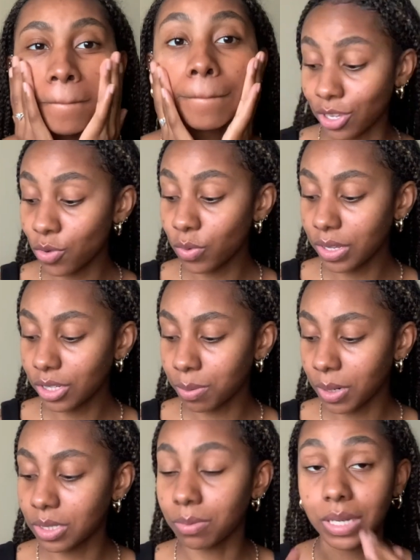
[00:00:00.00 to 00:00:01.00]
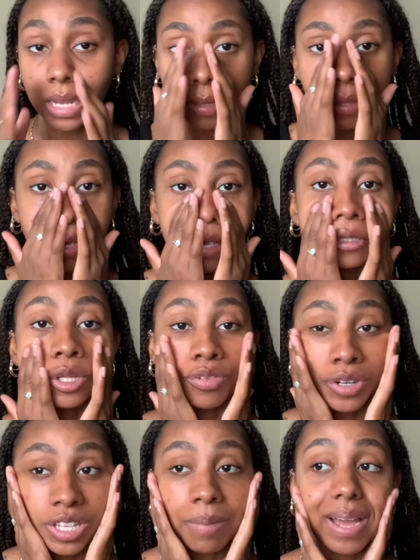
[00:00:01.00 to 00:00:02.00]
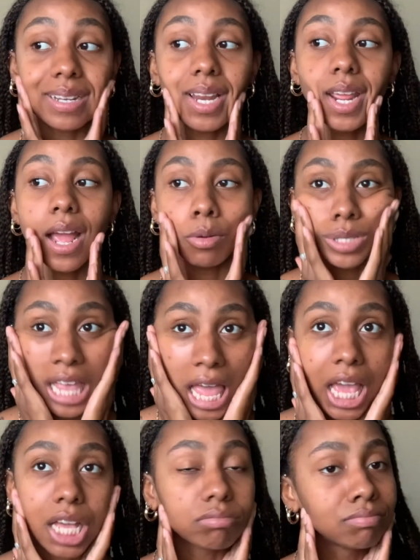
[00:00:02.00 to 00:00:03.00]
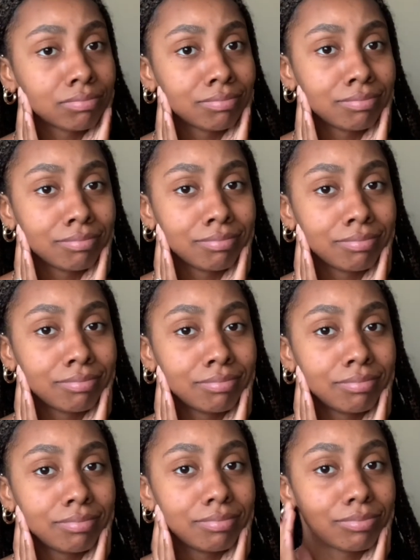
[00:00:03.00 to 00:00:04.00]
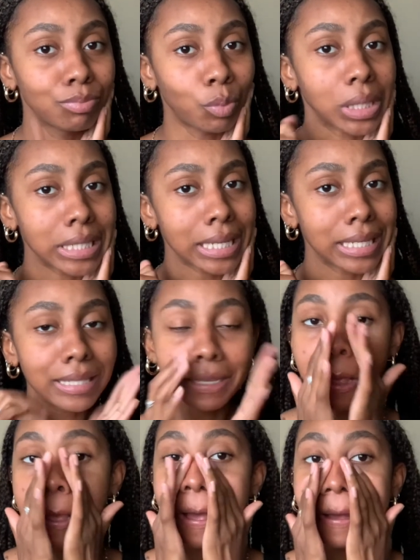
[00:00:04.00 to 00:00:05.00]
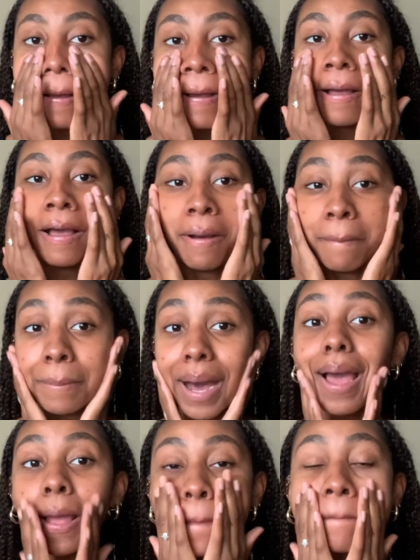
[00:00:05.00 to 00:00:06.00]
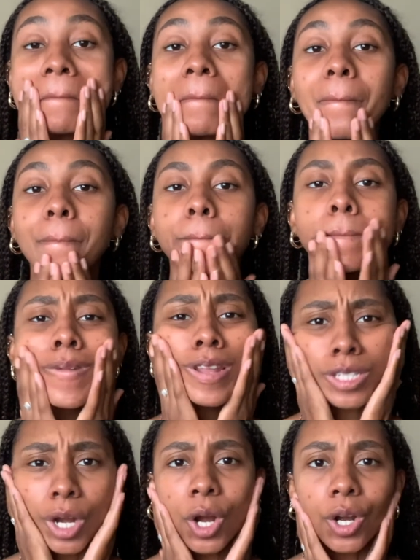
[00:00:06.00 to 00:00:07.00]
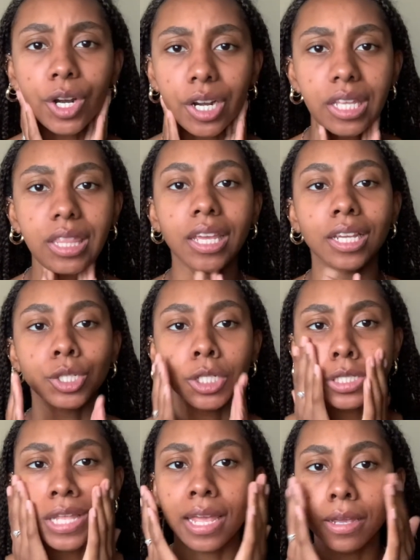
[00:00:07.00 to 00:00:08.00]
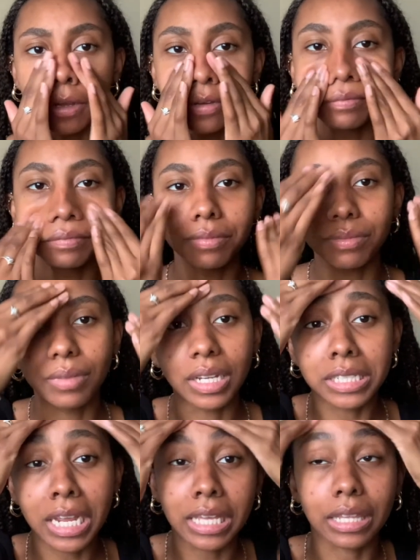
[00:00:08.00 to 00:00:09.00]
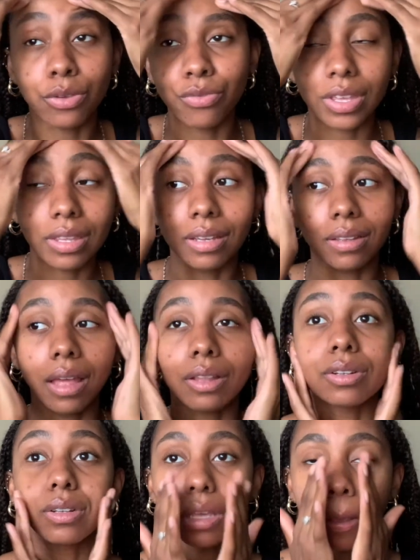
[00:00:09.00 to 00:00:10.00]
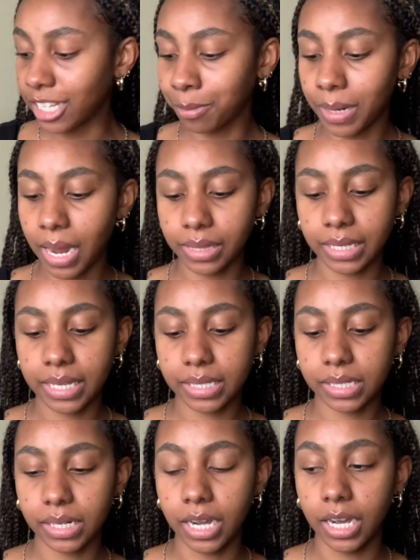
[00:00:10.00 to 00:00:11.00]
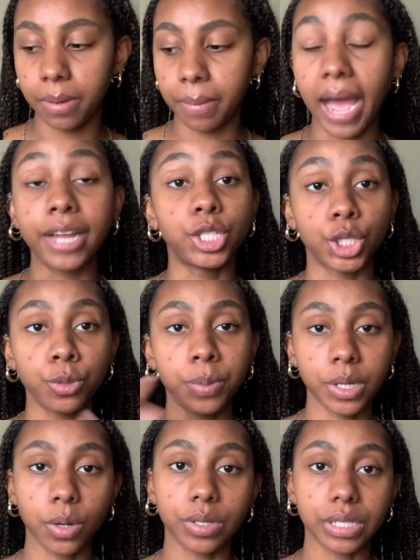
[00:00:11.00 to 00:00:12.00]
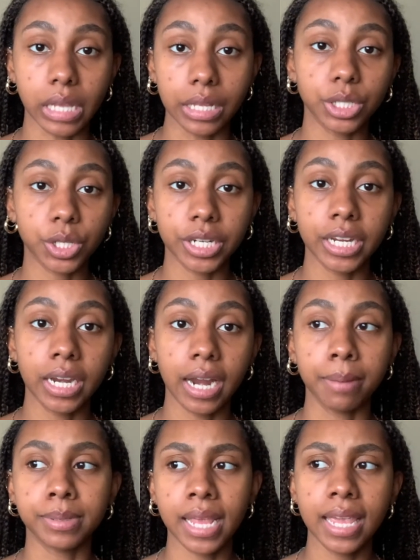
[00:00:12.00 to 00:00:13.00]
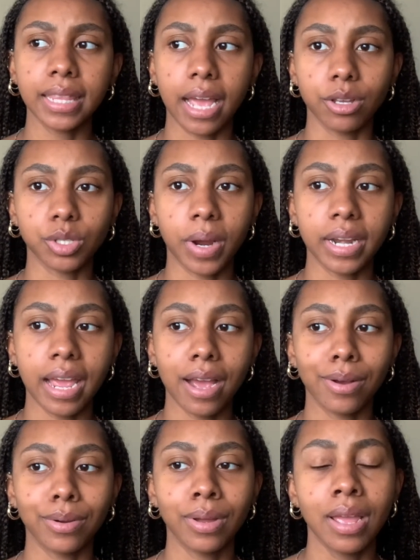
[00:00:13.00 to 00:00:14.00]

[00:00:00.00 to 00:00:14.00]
You will experience some tingling. The first time I did it, I was like, what is this? But it doesn't hurt or anything. It's just like a tingling feeling, like literally. Last but not least, I do put on sunscreen. I'm staying in the house right now.